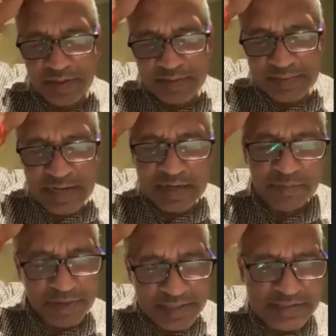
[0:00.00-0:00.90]
That
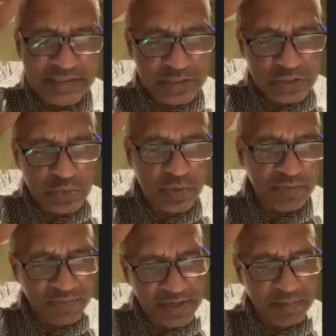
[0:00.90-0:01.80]
brings us to
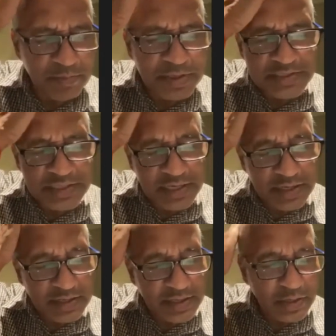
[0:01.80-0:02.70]
a very
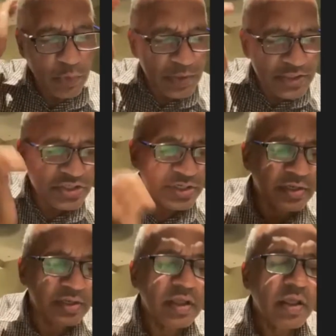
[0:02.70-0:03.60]
basic
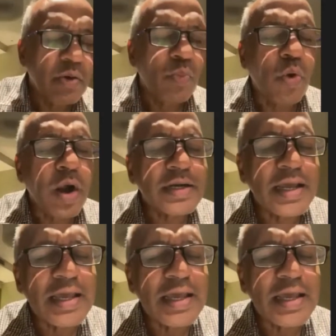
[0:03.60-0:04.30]
question what